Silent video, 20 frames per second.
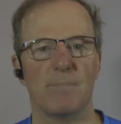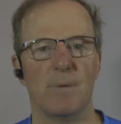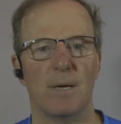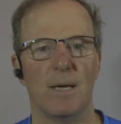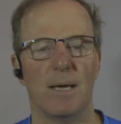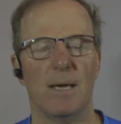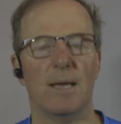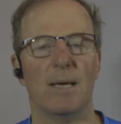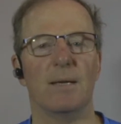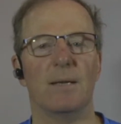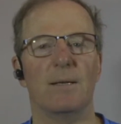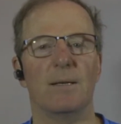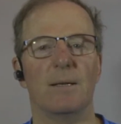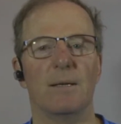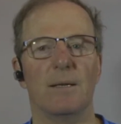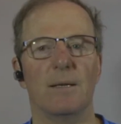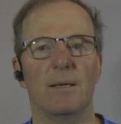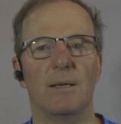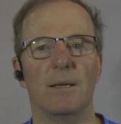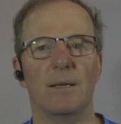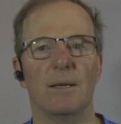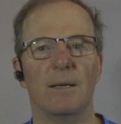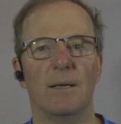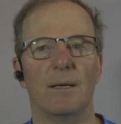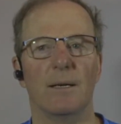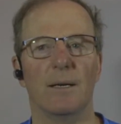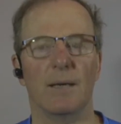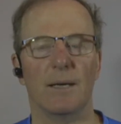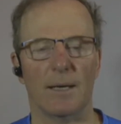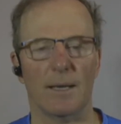And
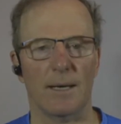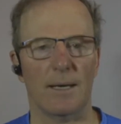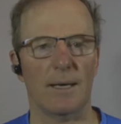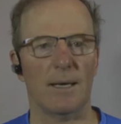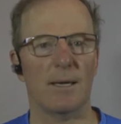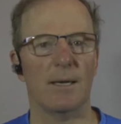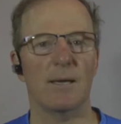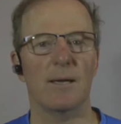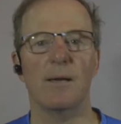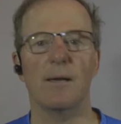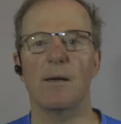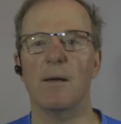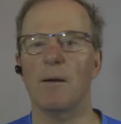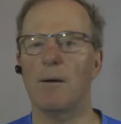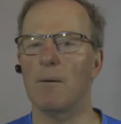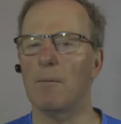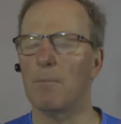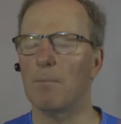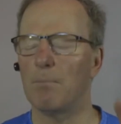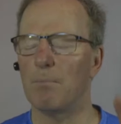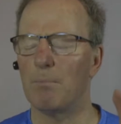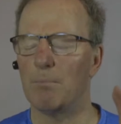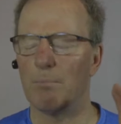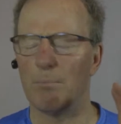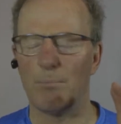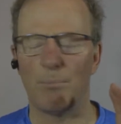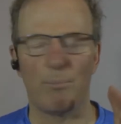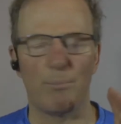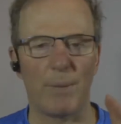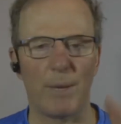I
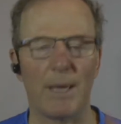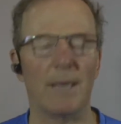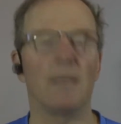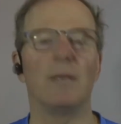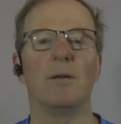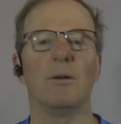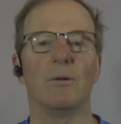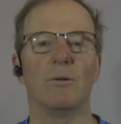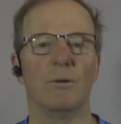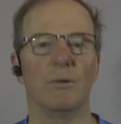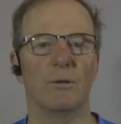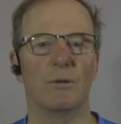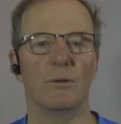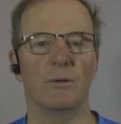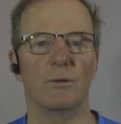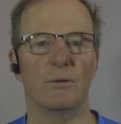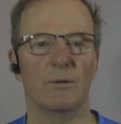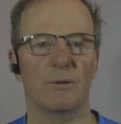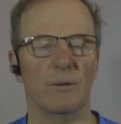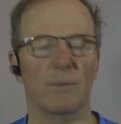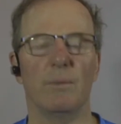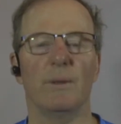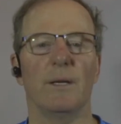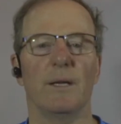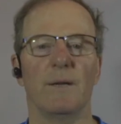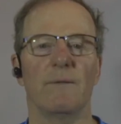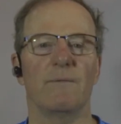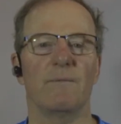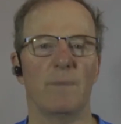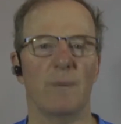beg you to
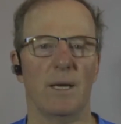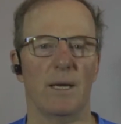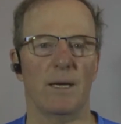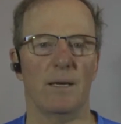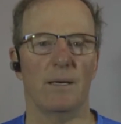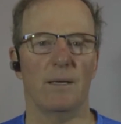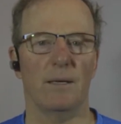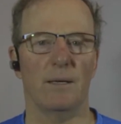believe me.